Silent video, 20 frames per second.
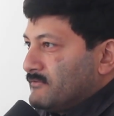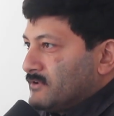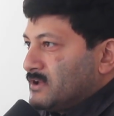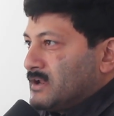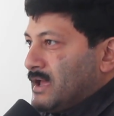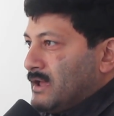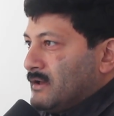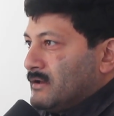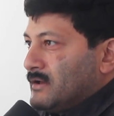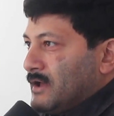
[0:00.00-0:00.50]

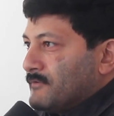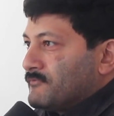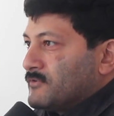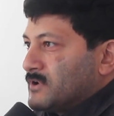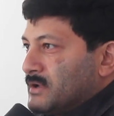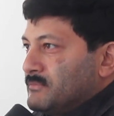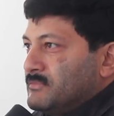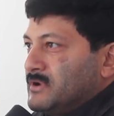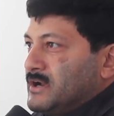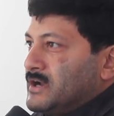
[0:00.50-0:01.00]

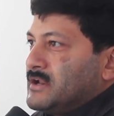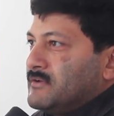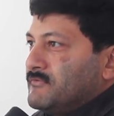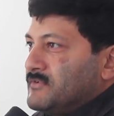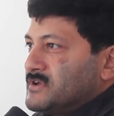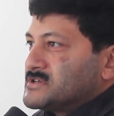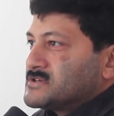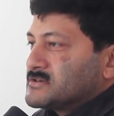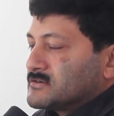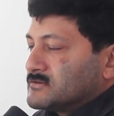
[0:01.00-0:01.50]
affordability,
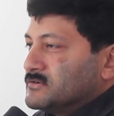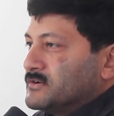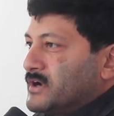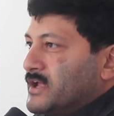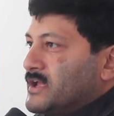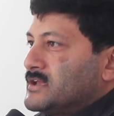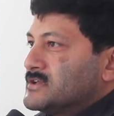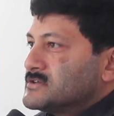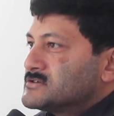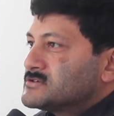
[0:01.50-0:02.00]
which
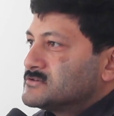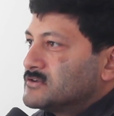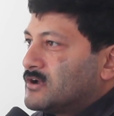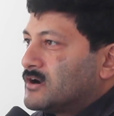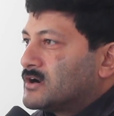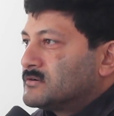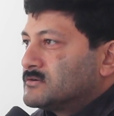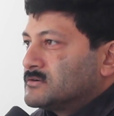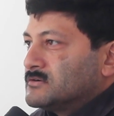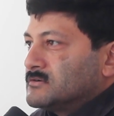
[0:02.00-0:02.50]
today is
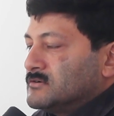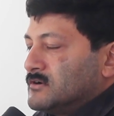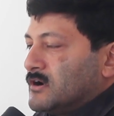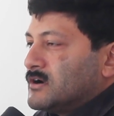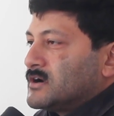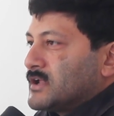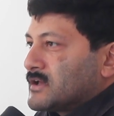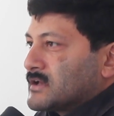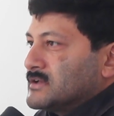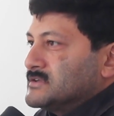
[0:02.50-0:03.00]
not
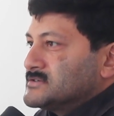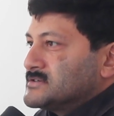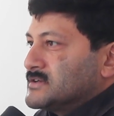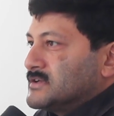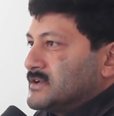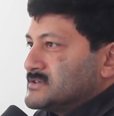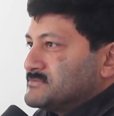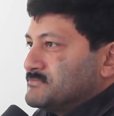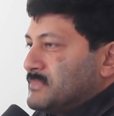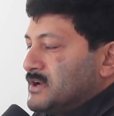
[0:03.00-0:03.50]
a concern
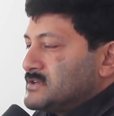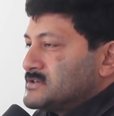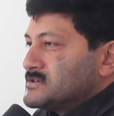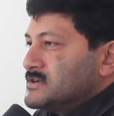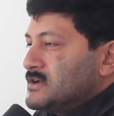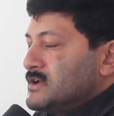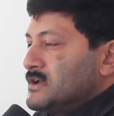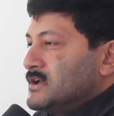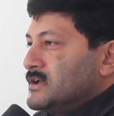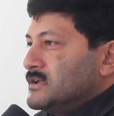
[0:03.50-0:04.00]
as much.
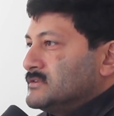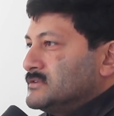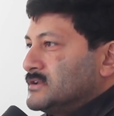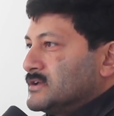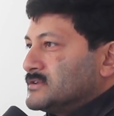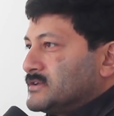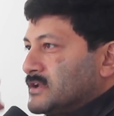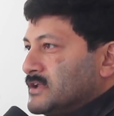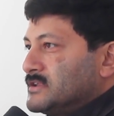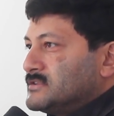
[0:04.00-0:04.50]
The
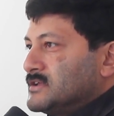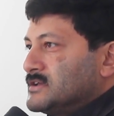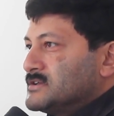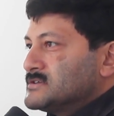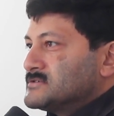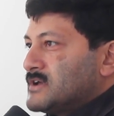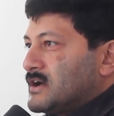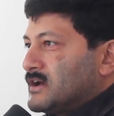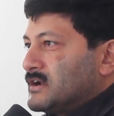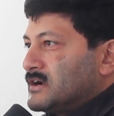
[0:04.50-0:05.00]
three things
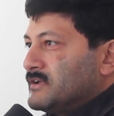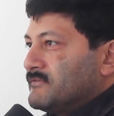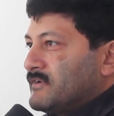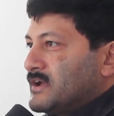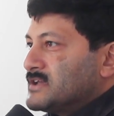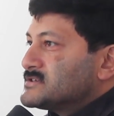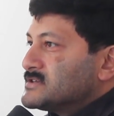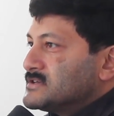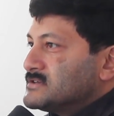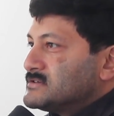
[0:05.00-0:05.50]
are
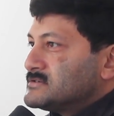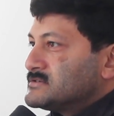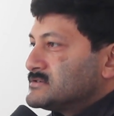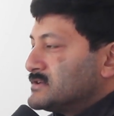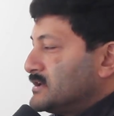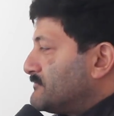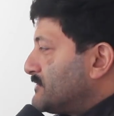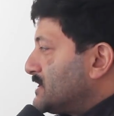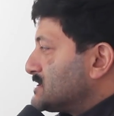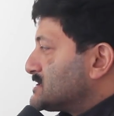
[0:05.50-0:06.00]
devices,
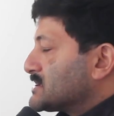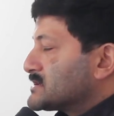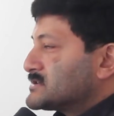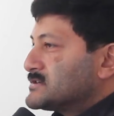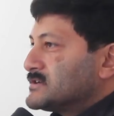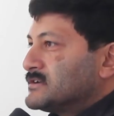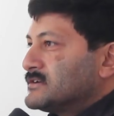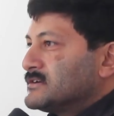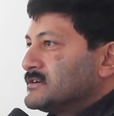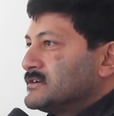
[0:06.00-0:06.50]

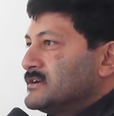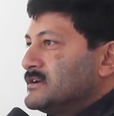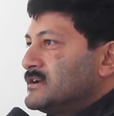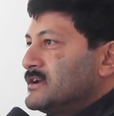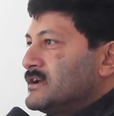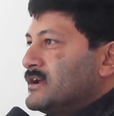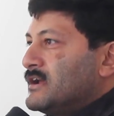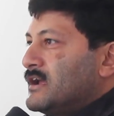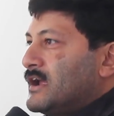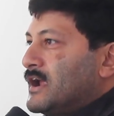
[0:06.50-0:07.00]
infrastructure,
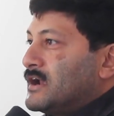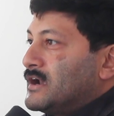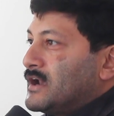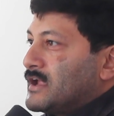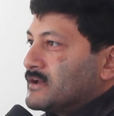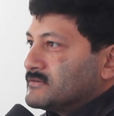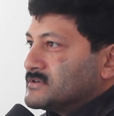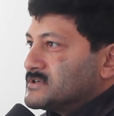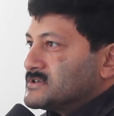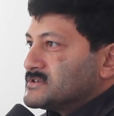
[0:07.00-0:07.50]
and
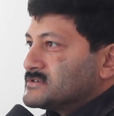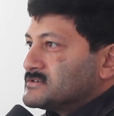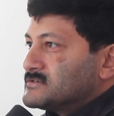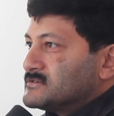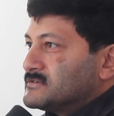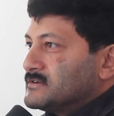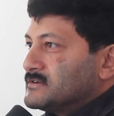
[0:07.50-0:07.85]
languages.